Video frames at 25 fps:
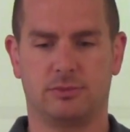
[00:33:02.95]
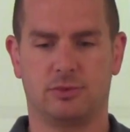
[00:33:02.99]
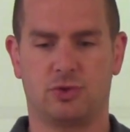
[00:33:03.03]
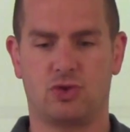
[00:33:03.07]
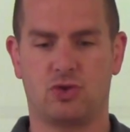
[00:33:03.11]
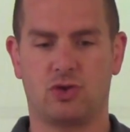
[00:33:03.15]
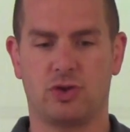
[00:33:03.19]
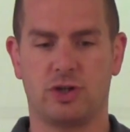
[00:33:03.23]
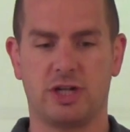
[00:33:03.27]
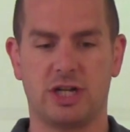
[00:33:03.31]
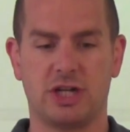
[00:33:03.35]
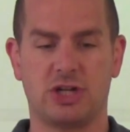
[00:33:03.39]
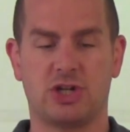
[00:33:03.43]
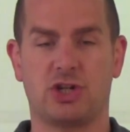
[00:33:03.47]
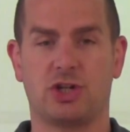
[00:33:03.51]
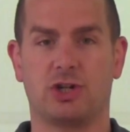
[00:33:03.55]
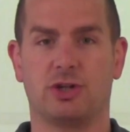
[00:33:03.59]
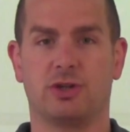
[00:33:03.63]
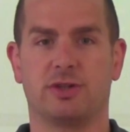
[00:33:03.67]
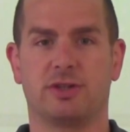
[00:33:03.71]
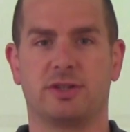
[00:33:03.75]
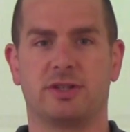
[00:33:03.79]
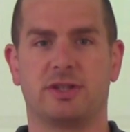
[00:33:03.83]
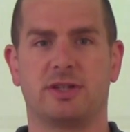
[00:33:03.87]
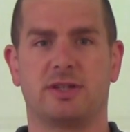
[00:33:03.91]

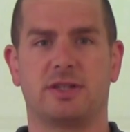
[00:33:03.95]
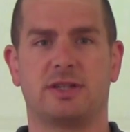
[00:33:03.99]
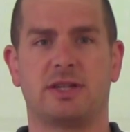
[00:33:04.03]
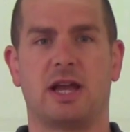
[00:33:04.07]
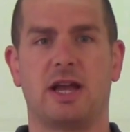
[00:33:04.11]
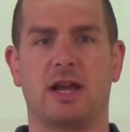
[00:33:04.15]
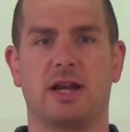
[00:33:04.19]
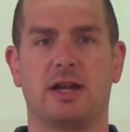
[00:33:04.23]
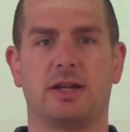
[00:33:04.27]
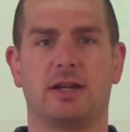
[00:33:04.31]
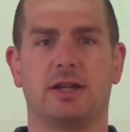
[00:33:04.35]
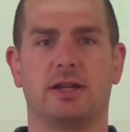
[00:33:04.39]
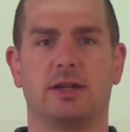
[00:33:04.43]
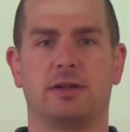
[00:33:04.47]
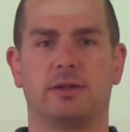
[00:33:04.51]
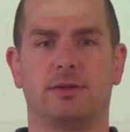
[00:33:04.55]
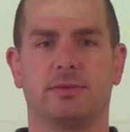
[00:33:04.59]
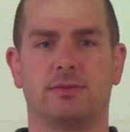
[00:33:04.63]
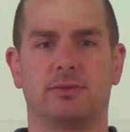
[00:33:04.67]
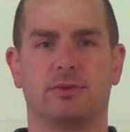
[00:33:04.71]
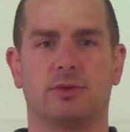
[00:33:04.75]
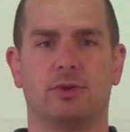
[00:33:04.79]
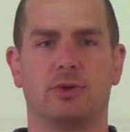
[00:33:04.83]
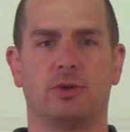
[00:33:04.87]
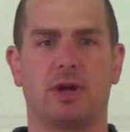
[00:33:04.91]
traditional society.
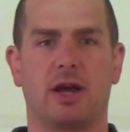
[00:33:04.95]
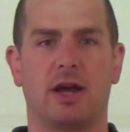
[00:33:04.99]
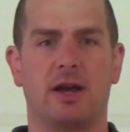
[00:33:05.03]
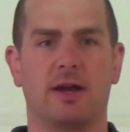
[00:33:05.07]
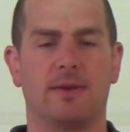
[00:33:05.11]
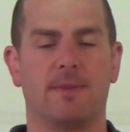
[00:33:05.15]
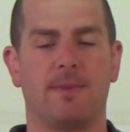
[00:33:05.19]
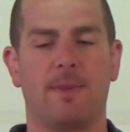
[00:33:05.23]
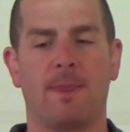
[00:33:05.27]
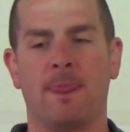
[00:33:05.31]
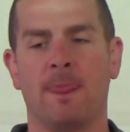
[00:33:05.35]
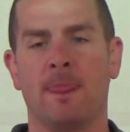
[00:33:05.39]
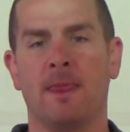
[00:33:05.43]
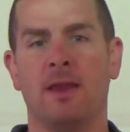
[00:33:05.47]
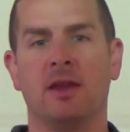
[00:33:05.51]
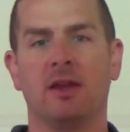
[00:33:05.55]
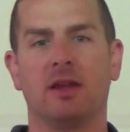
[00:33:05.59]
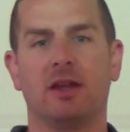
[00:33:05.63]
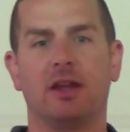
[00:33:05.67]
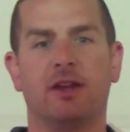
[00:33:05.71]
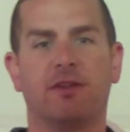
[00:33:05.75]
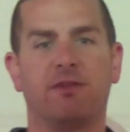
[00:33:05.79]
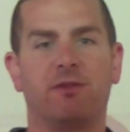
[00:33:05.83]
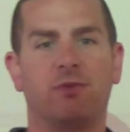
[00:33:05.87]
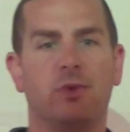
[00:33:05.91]
Okay?
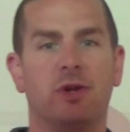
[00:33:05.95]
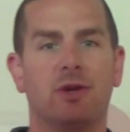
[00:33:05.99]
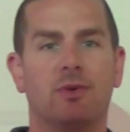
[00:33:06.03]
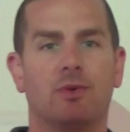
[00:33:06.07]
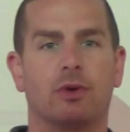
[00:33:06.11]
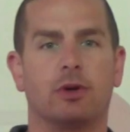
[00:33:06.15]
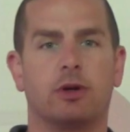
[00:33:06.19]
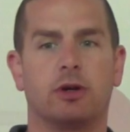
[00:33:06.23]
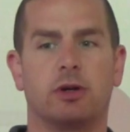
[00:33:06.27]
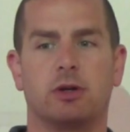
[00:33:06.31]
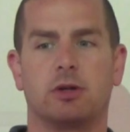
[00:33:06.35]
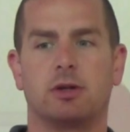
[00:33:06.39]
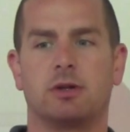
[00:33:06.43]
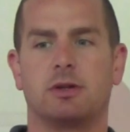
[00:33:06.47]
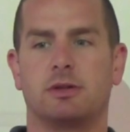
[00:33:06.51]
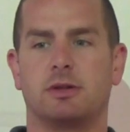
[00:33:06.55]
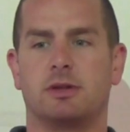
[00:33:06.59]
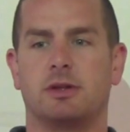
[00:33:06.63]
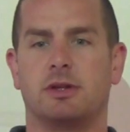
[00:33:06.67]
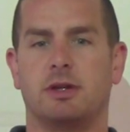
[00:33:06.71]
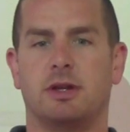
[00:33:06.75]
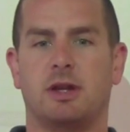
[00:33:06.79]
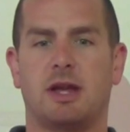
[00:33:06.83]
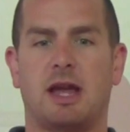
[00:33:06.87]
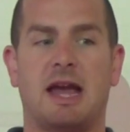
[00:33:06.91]
If we were
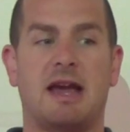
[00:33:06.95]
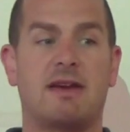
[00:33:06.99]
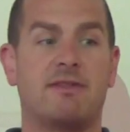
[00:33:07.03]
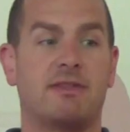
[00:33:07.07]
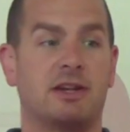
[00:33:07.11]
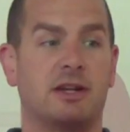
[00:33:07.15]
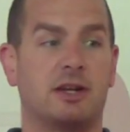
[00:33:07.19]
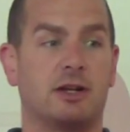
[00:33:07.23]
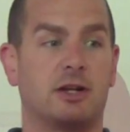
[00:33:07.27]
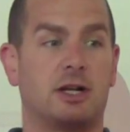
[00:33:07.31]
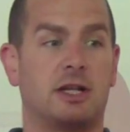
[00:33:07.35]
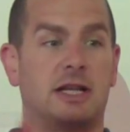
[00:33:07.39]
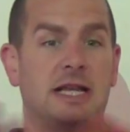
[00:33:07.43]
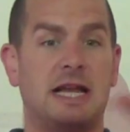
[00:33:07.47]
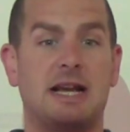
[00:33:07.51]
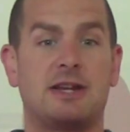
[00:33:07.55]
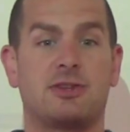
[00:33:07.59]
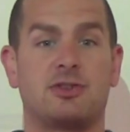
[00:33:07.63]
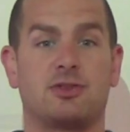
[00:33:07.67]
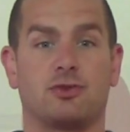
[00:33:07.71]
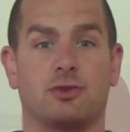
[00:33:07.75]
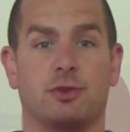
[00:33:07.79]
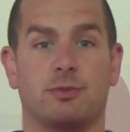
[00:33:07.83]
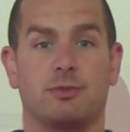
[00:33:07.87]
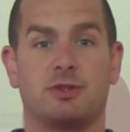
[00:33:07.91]
having a
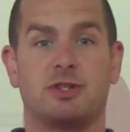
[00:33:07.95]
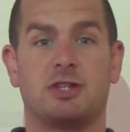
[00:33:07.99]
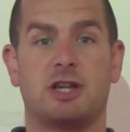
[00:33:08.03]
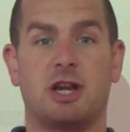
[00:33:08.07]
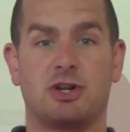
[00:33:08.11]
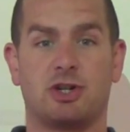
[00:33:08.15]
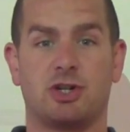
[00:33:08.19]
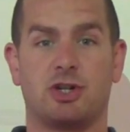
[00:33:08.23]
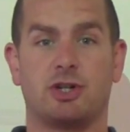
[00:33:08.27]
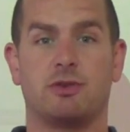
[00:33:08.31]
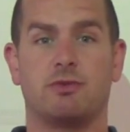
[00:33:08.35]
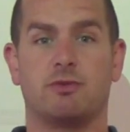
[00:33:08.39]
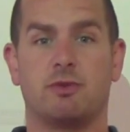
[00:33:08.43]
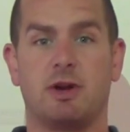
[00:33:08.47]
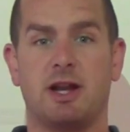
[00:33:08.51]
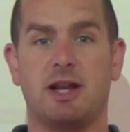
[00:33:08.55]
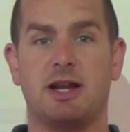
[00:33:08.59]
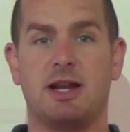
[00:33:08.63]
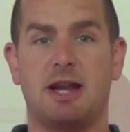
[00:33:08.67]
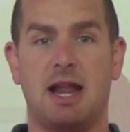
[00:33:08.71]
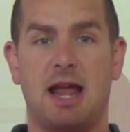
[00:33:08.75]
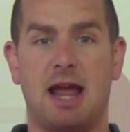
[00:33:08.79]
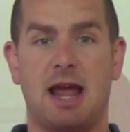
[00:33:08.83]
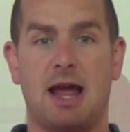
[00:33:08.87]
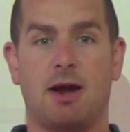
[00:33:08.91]
classroom session
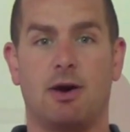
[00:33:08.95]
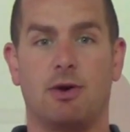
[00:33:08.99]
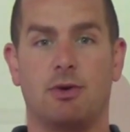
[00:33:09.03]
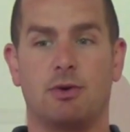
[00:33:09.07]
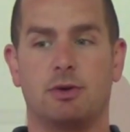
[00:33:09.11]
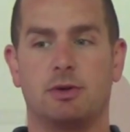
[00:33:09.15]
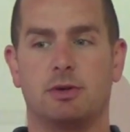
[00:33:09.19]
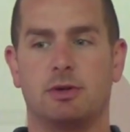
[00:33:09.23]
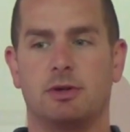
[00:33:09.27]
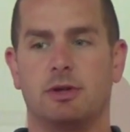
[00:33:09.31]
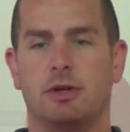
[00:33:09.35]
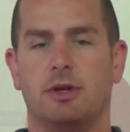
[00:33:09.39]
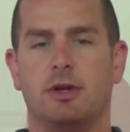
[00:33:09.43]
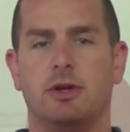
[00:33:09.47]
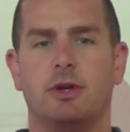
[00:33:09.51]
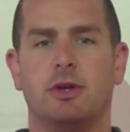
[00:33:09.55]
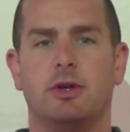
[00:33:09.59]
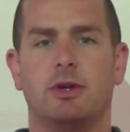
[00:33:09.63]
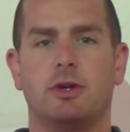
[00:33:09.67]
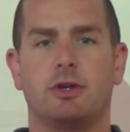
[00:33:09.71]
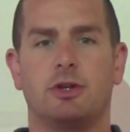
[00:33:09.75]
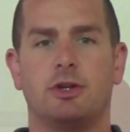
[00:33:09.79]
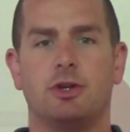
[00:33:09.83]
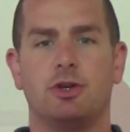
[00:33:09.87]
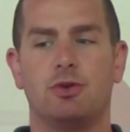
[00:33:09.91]
right now,
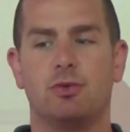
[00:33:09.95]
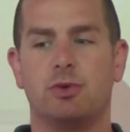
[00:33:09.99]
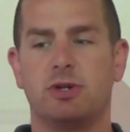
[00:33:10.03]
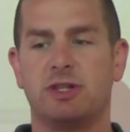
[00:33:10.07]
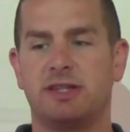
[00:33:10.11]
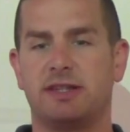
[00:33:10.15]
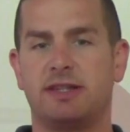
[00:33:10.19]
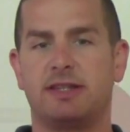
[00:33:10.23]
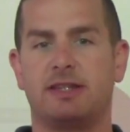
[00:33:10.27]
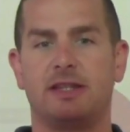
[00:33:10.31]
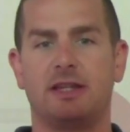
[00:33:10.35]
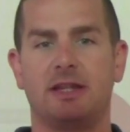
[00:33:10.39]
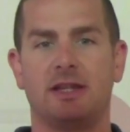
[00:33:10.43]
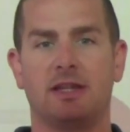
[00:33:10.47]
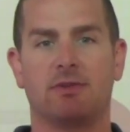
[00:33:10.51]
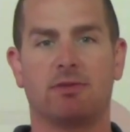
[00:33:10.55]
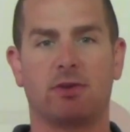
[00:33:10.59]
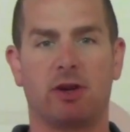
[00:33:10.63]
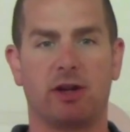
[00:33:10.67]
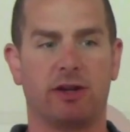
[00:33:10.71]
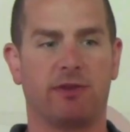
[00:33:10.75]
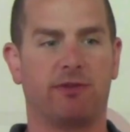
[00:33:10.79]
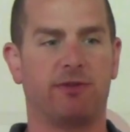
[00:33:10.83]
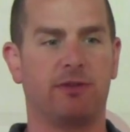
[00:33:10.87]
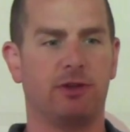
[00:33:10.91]
you would see,
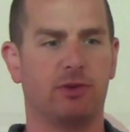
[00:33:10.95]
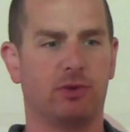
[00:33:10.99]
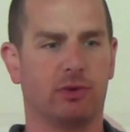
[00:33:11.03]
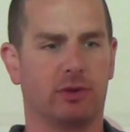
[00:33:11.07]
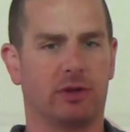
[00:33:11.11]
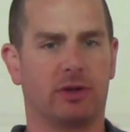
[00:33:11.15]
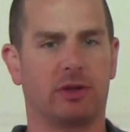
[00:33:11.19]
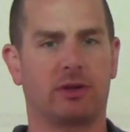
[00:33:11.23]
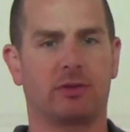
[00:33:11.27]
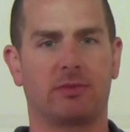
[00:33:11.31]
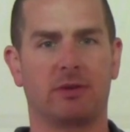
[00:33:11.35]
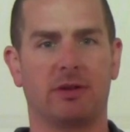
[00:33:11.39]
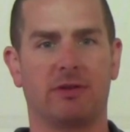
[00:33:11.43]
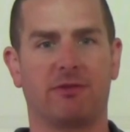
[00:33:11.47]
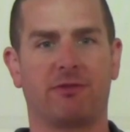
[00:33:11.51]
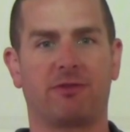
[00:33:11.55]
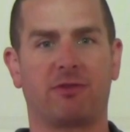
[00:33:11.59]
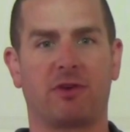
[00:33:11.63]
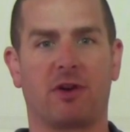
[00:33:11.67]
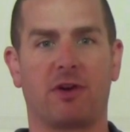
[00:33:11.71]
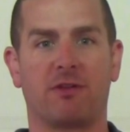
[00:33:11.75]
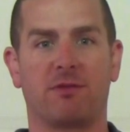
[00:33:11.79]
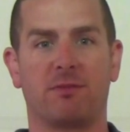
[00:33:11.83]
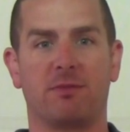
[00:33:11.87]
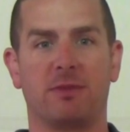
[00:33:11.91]
right, if you were in
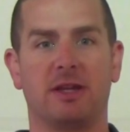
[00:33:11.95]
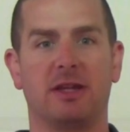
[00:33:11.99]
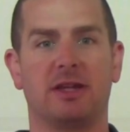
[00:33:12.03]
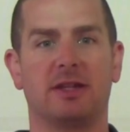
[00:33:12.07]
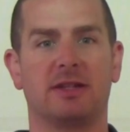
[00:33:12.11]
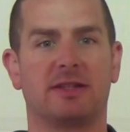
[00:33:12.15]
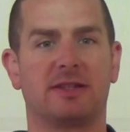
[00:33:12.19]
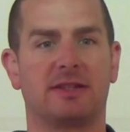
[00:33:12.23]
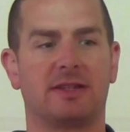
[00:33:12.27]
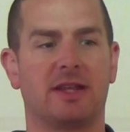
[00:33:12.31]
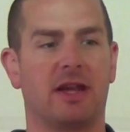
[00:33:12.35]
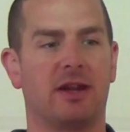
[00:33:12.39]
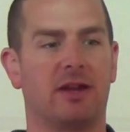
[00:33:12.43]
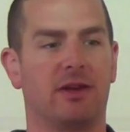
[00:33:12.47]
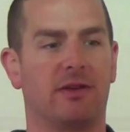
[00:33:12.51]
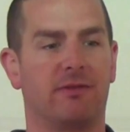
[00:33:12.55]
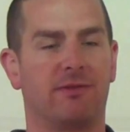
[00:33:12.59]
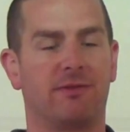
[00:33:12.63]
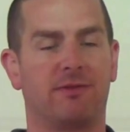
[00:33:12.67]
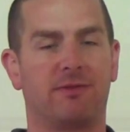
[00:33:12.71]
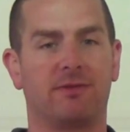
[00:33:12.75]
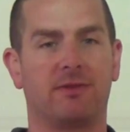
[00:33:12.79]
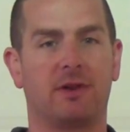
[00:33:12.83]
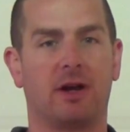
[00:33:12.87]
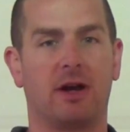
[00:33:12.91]
front of me instead
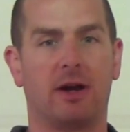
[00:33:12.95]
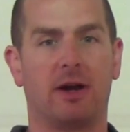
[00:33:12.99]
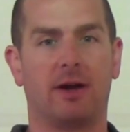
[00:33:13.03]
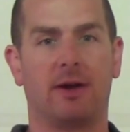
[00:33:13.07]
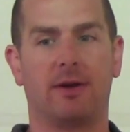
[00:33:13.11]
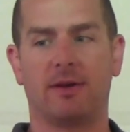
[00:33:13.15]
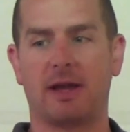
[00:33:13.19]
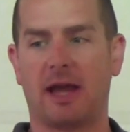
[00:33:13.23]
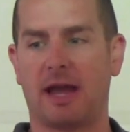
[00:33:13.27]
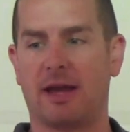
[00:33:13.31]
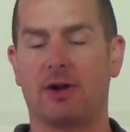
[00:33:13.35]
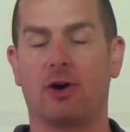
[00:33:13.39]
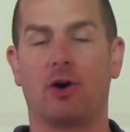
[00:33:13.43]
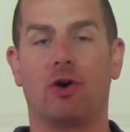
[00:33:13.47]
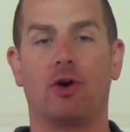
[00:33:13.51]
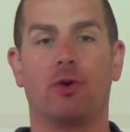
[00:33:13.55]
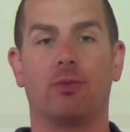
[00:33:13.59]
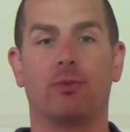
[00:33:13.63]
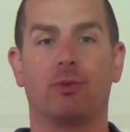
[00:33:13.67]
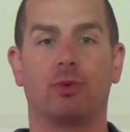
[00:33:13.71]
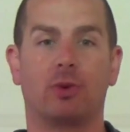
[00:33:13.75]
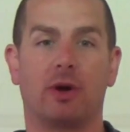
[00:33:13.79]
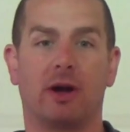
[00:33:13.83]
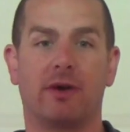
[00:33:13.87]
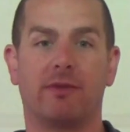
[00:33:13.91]
of at
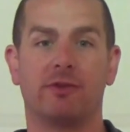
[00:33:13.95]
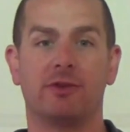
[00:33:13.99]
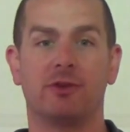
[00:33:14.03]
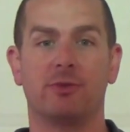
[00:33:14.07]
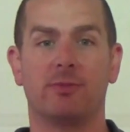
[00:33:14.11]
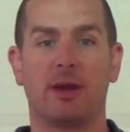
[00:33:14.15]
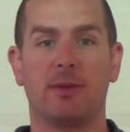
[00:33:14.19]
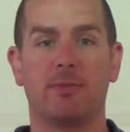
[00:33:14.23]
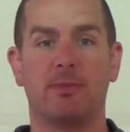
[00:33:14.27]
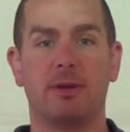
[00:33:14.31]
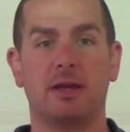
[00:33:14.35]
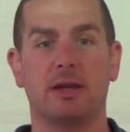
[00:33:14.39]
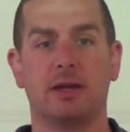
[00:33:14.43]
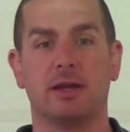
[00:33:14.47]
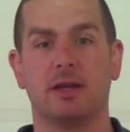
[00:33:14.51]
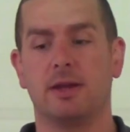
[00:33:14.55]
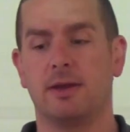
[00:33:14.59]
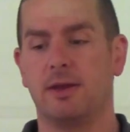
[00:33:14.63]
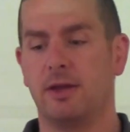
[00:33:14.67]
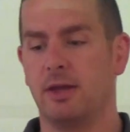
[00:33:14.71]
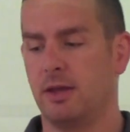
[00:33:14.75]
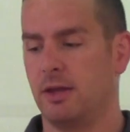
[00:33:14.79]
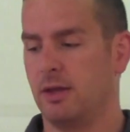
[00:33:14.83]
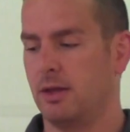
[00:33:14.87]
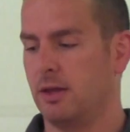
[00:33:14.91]
home or wherever you may be,